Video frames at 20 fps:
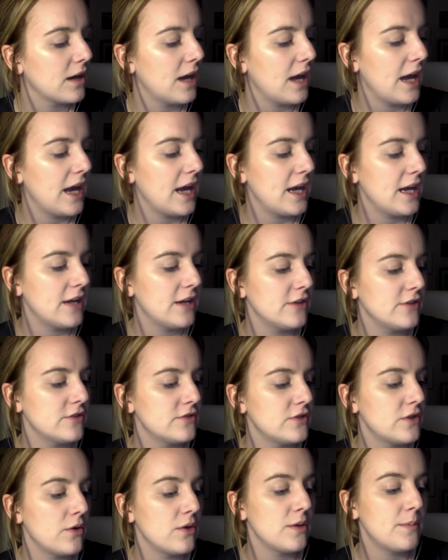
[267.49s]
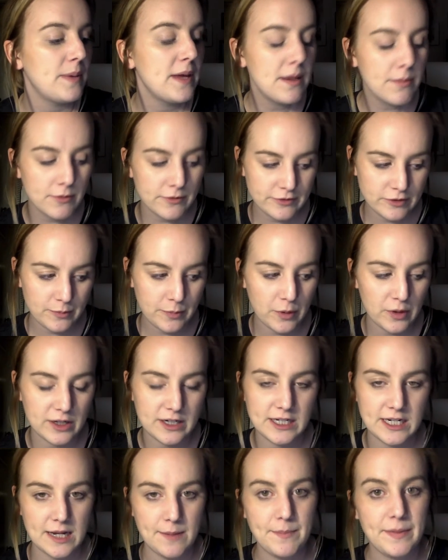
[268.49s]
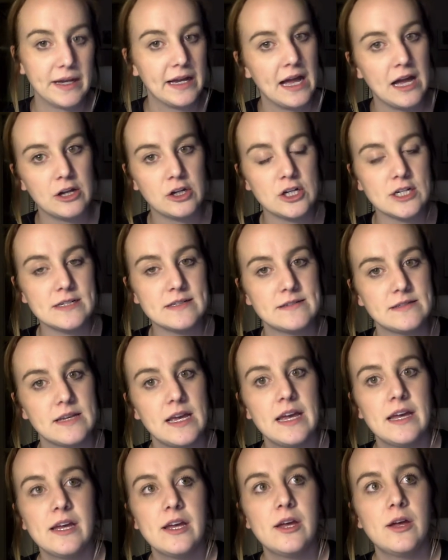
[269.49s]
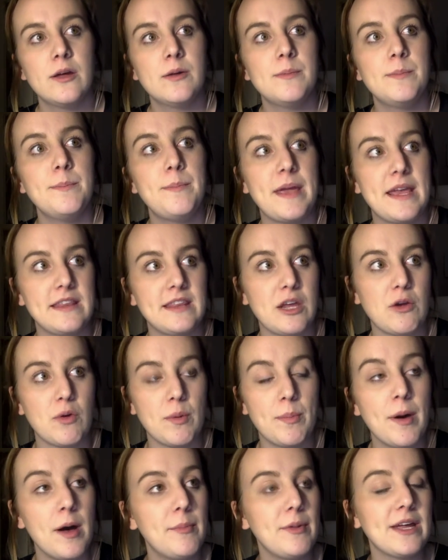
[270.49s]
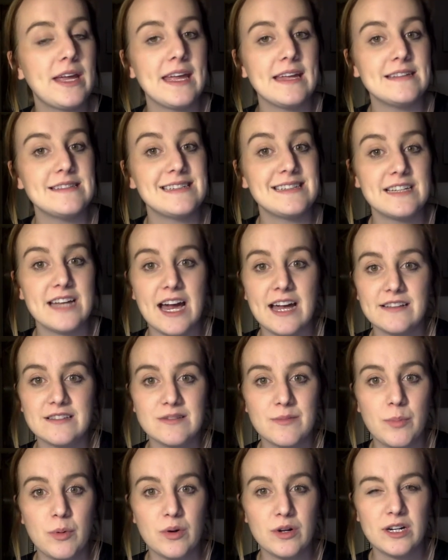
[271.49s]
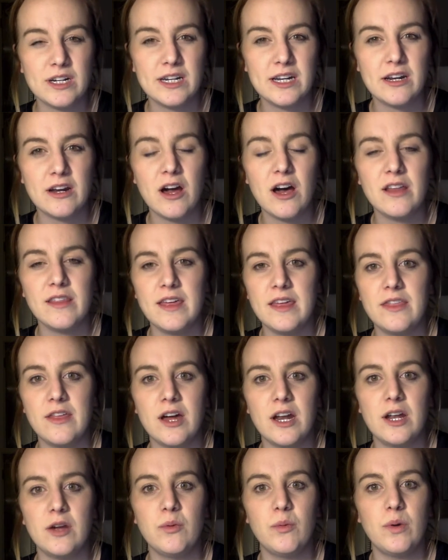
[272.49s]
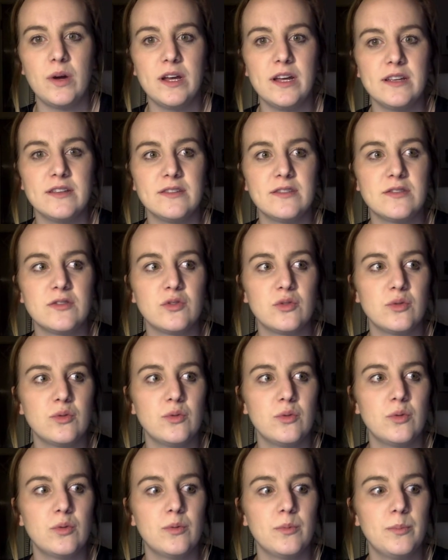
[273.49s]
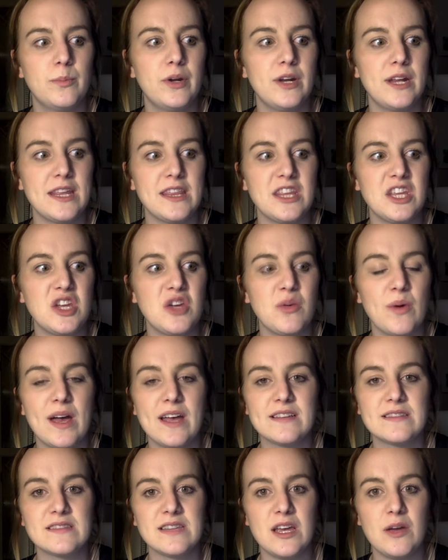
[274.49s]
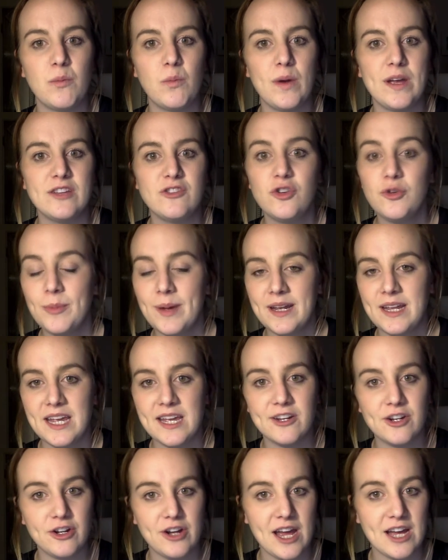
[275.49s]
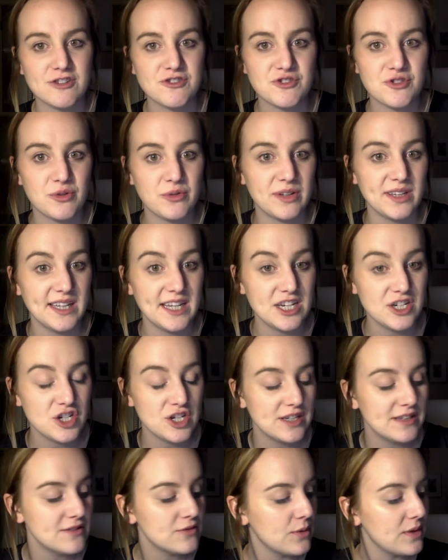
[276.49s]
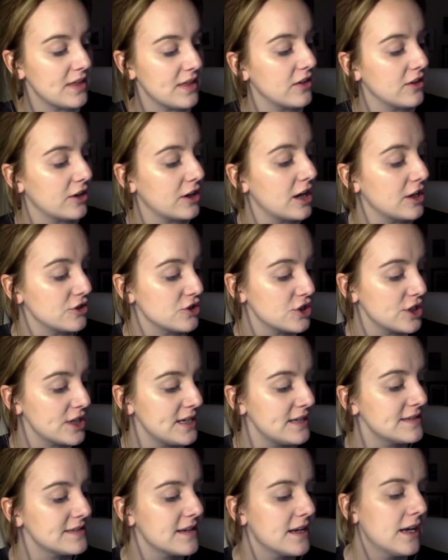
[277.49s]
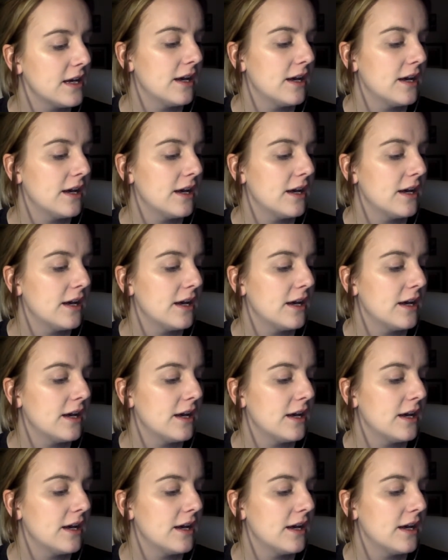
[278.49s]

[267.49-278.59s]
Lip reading: And so the people supported it, but Congress, mainly Republican, did not support it at all. They thought it was putting the U.S. in way too many international relations with other countries,